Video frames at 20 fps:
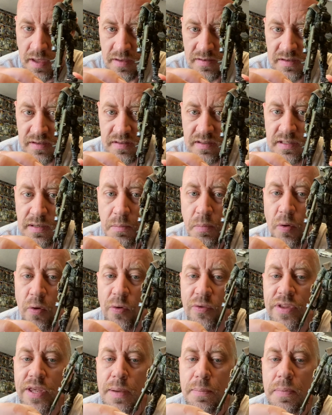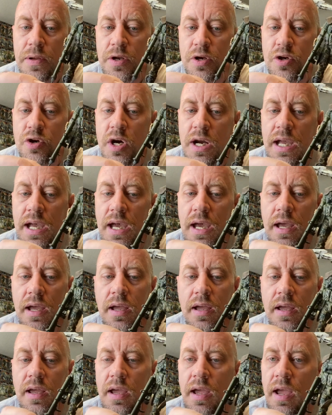is a simple tip and trick
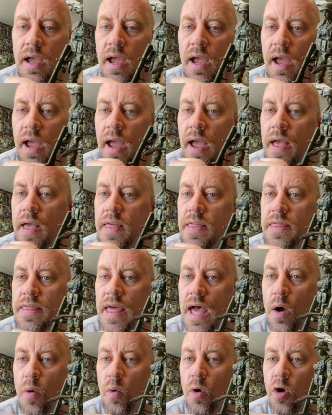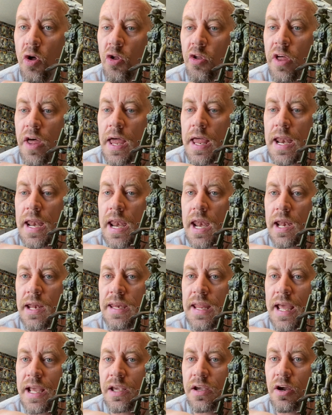that will
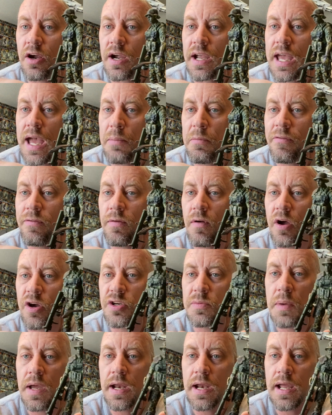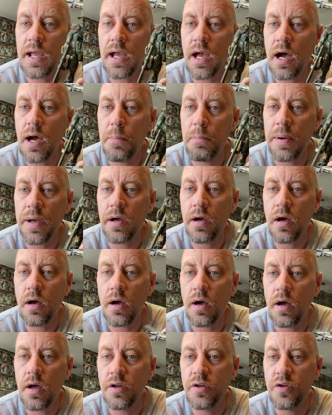take your camouflage painting up
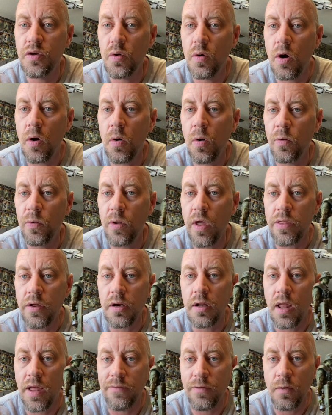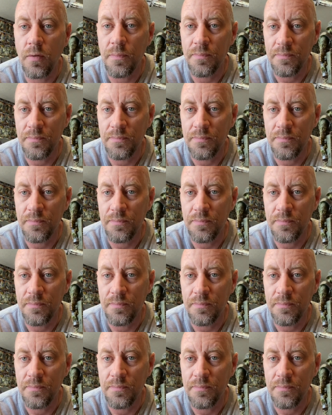to a whole nother level.